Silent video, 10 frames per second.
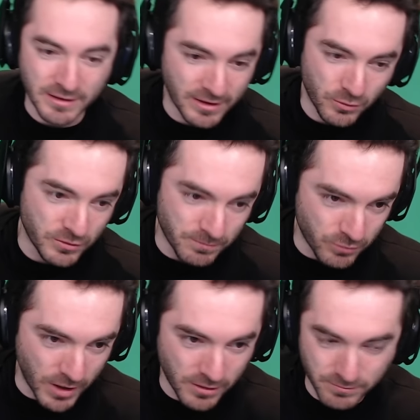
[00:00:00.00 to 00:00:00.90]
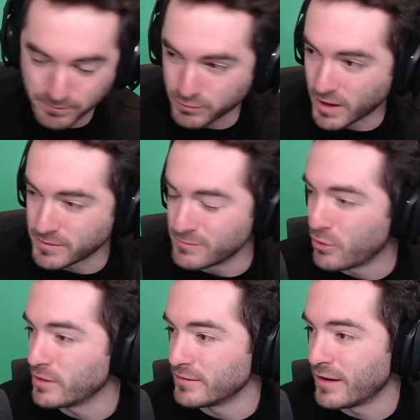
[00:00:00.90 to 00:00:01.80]
it would, well, probably
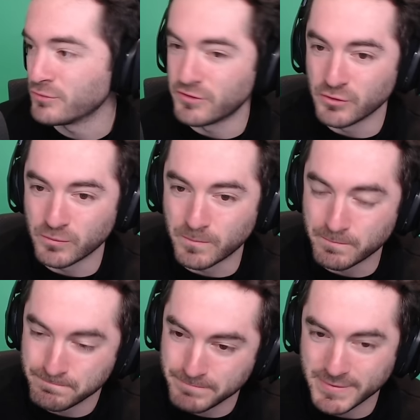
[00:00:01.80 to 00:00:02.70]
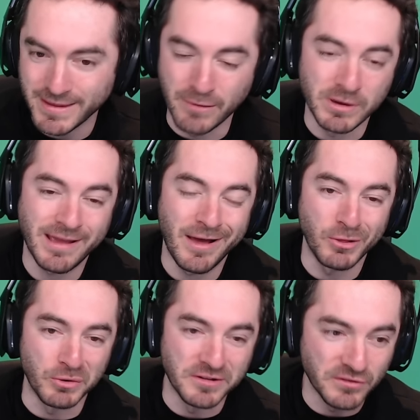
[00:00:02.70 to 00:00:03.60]
boil down to how many
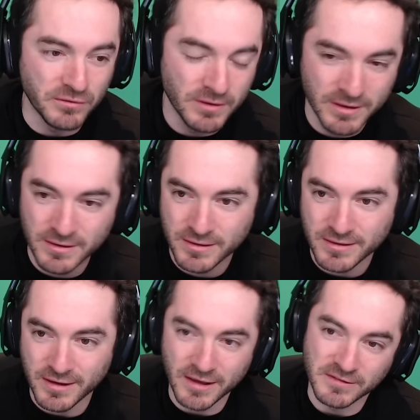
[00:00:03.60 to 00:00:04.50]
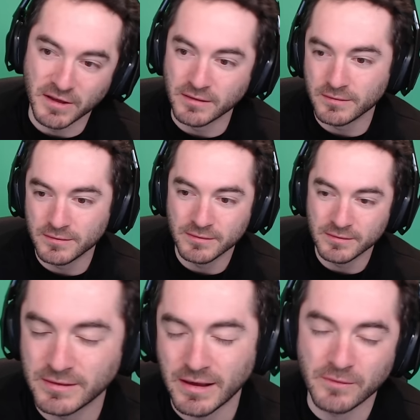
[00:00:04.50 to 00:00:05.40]
calories is it?
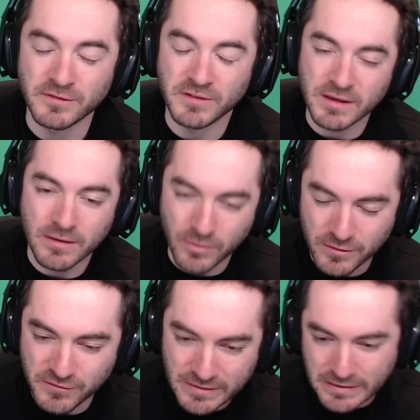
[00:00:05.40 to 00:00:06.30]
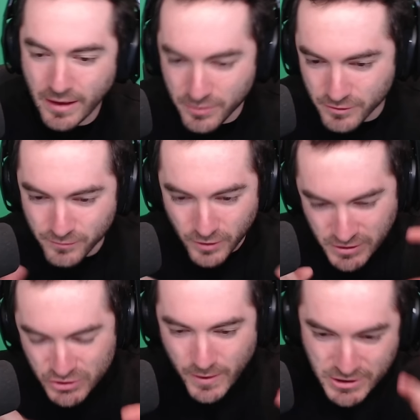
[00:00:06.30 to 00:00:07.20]
Obviously, you know, there's little other
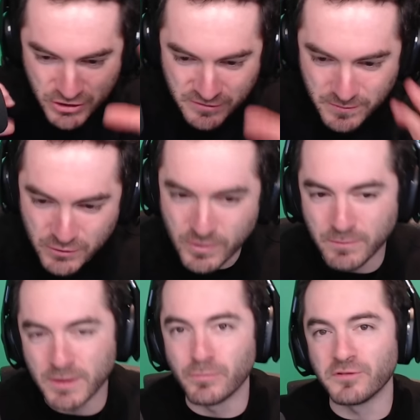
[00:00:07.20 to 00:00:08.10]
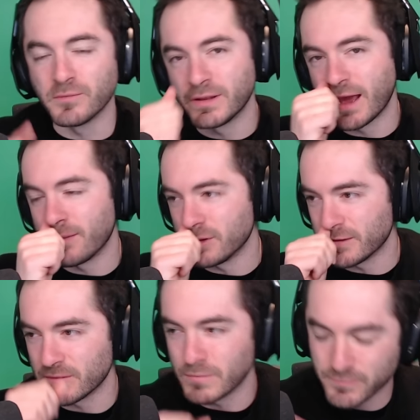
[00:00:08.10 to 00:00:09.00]
fluctuations between people's
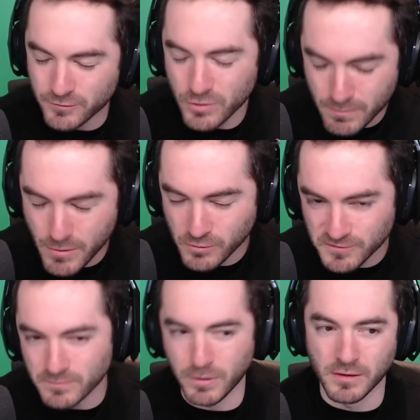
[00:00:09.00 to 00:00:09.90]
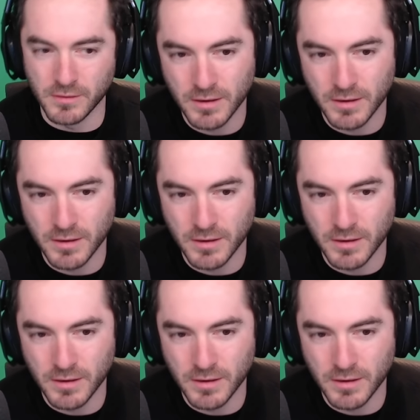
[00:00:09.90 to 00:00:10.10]
metabolism, but for the most part.